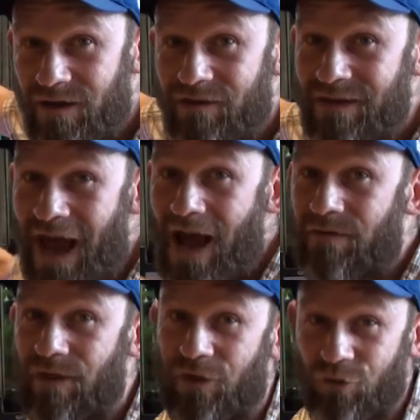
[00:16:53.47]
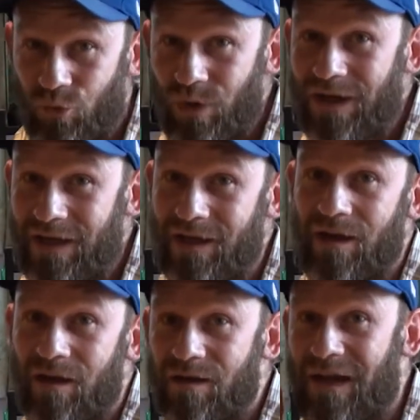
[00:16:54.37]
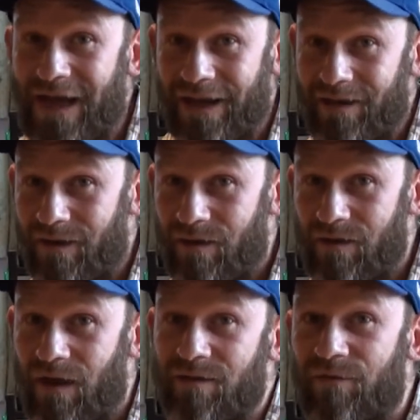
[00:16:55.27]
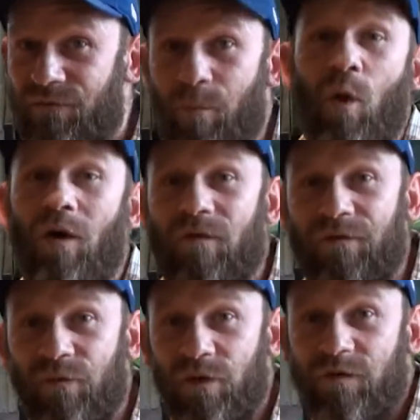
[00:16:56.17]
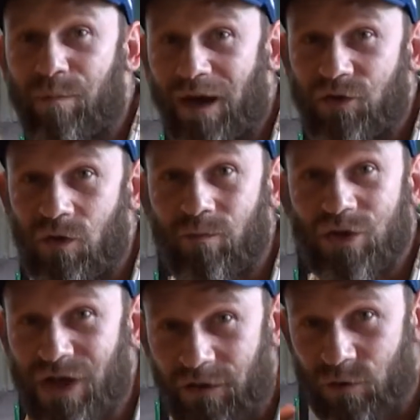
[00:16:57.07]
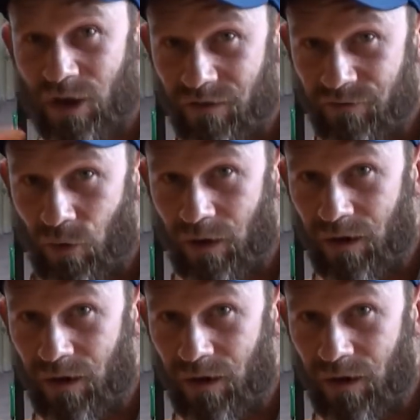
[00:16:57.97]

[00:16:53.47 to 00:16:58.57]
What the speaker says: doesn't have the 3 lighting, like the more of a full spectrum which I was looking for.